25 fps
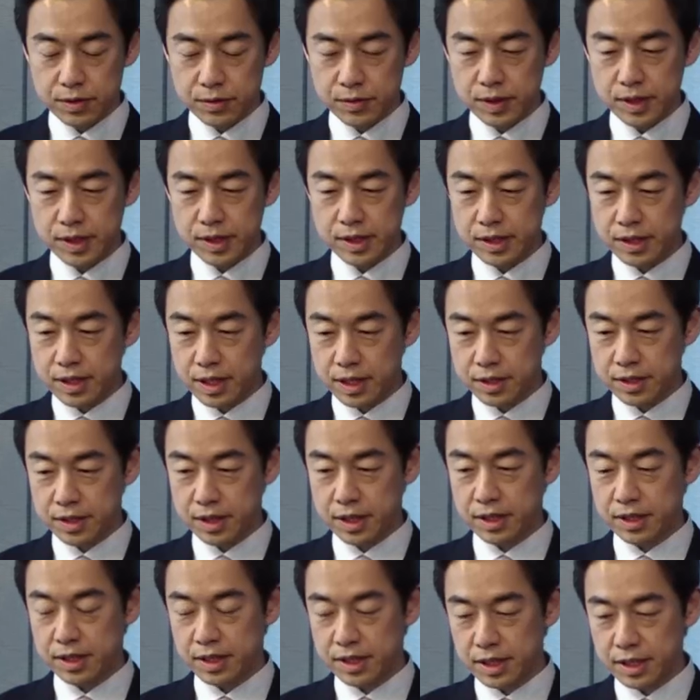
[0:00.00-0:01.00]
we
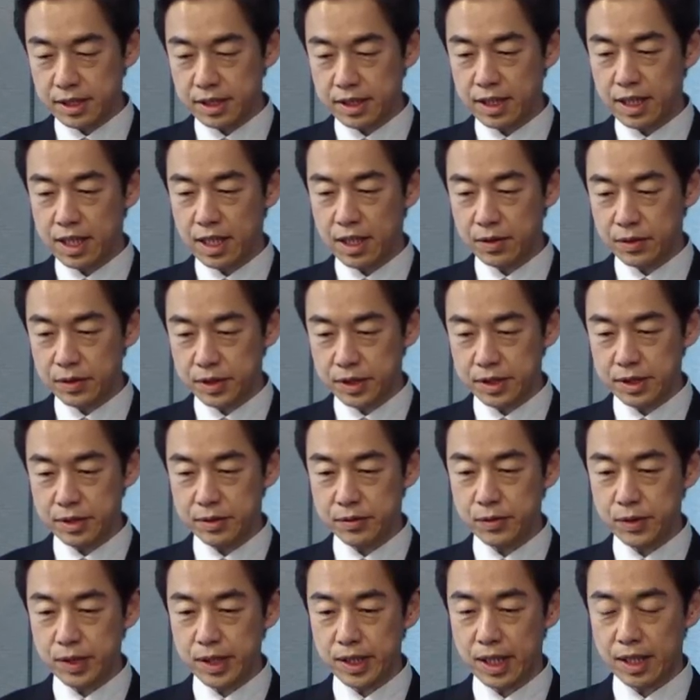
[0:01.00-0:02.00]
discussing the now the
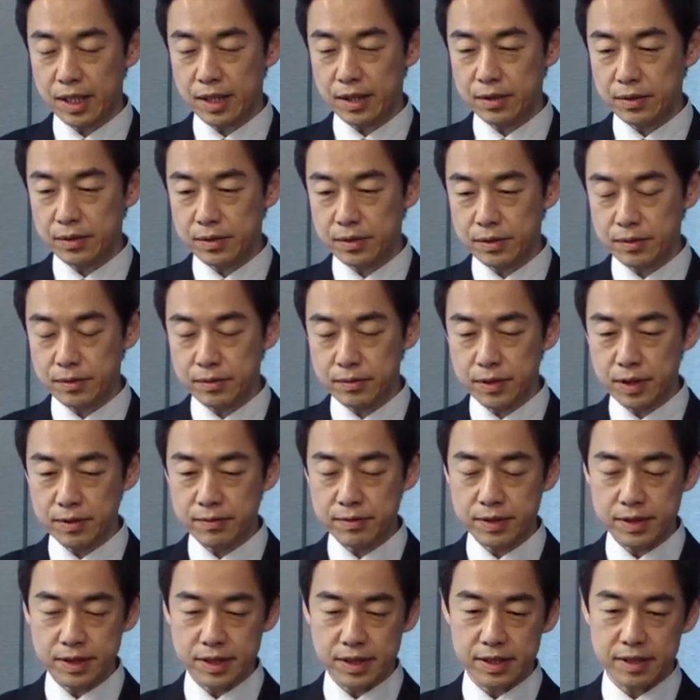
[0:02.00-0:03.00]
we are we've
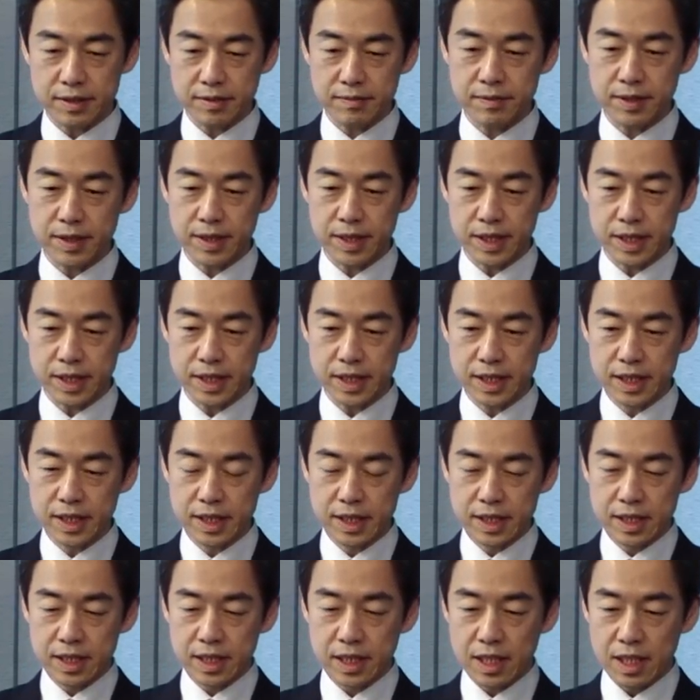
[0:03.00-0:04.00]
seen the very
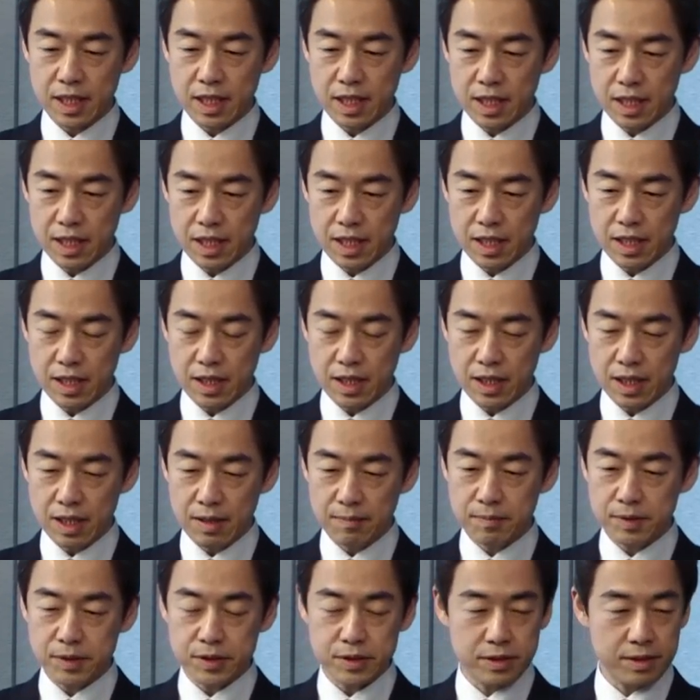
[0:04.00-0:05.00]
uh,
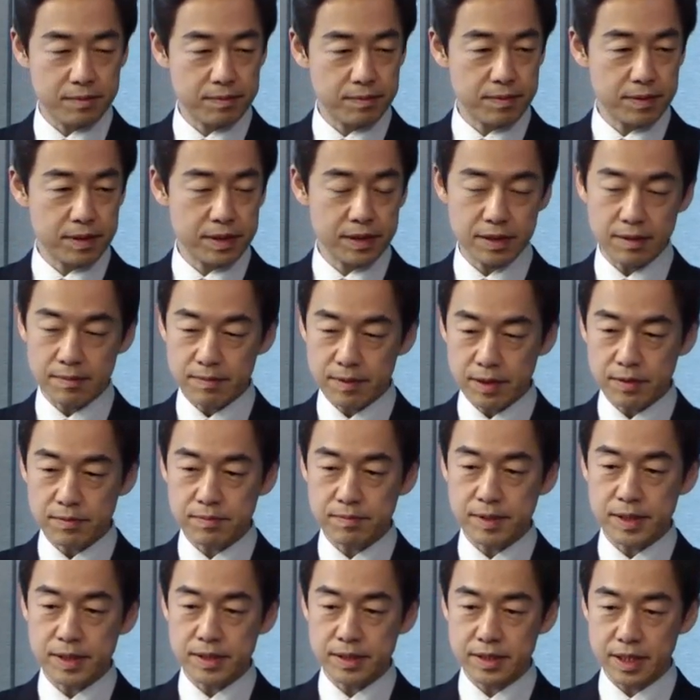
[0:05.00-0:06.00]
rapid de
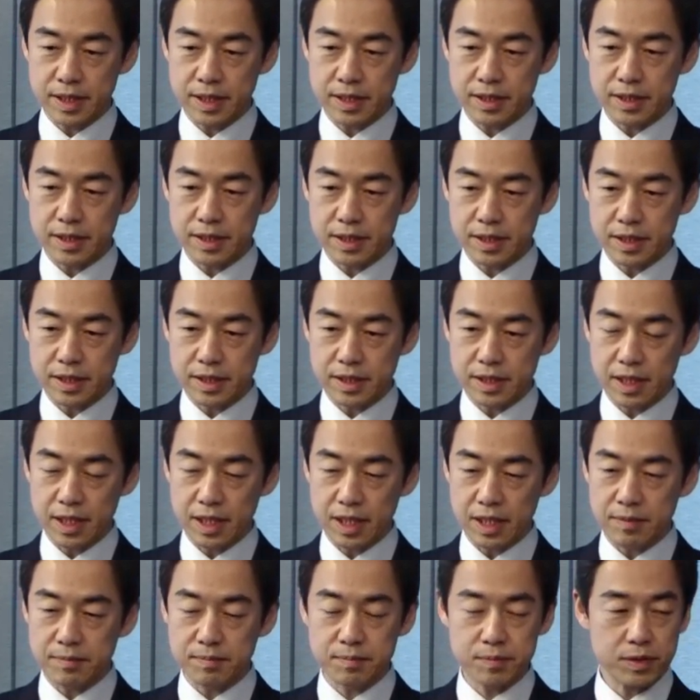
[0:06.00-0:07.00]
development and uh,
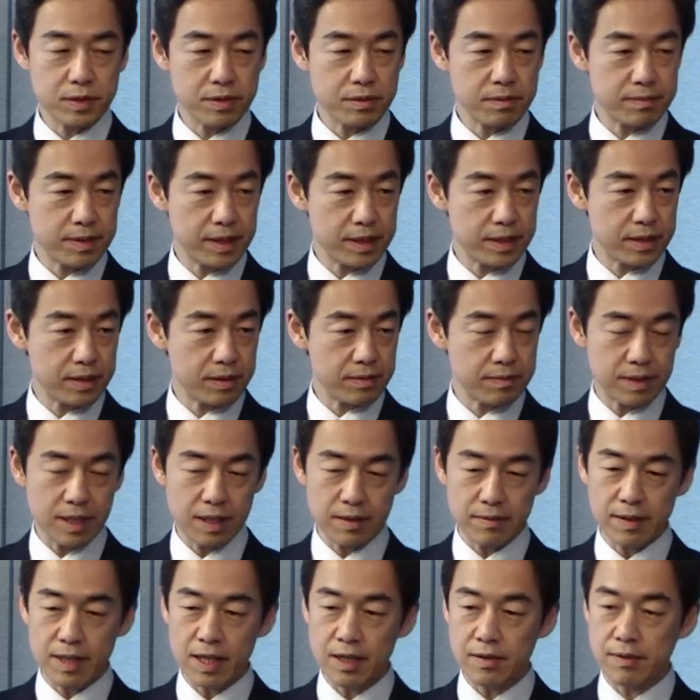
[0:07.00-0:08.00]
improvement of
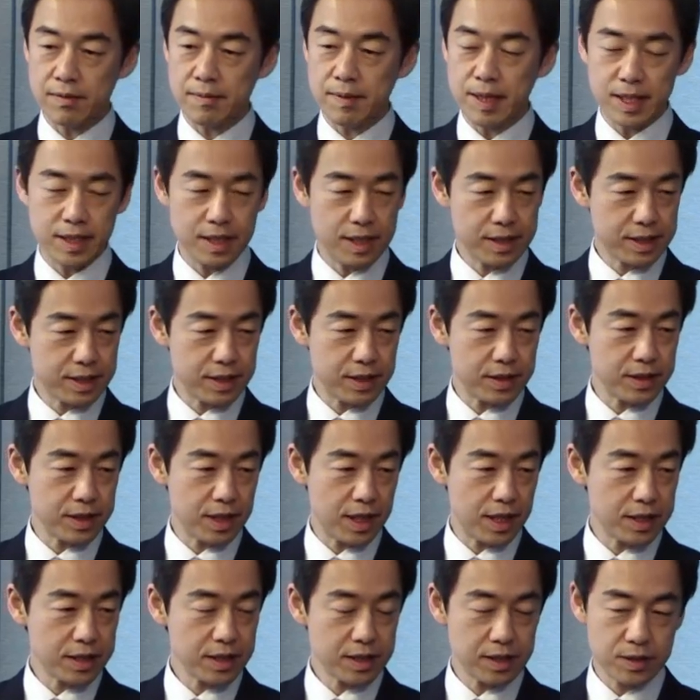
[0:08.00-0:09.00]
our, our, bilateral
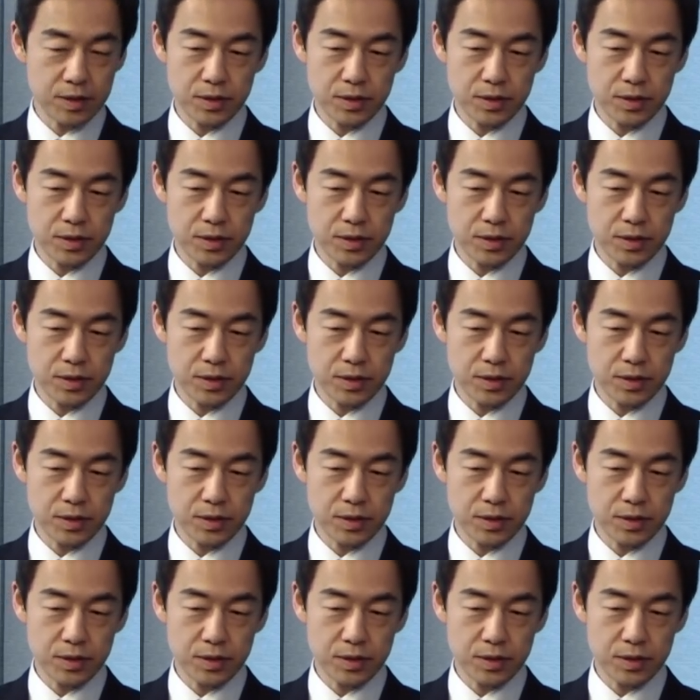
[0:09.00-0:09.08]
ties.